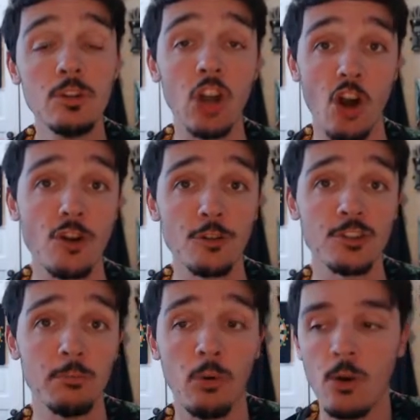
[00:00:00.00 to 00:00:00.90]
garner
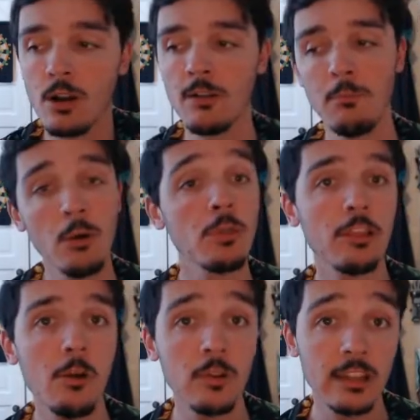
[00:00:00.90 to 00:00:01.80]
support both
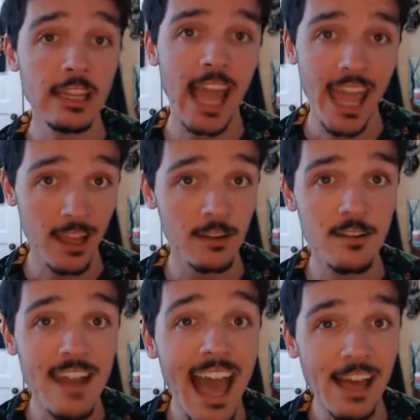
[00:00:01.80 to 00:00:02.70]
locally and
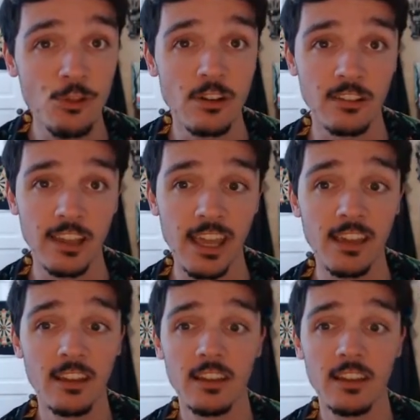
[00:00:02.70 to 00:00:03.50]
nationally.